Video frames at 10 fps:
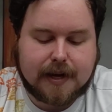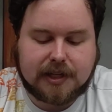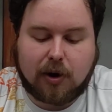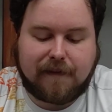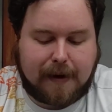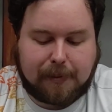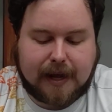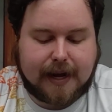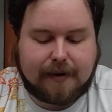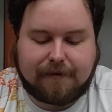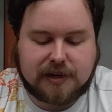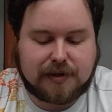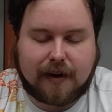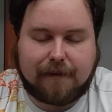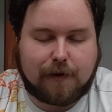So if I played
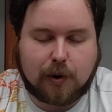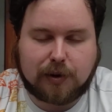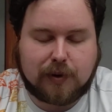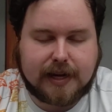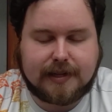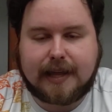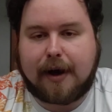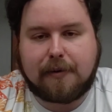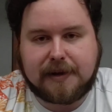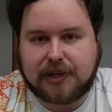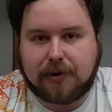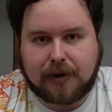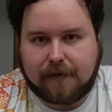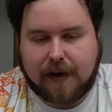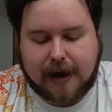just a 4th Whis, that would be
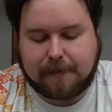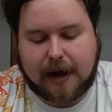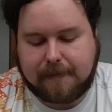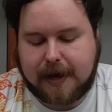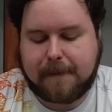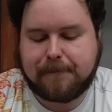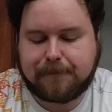totally fine by me.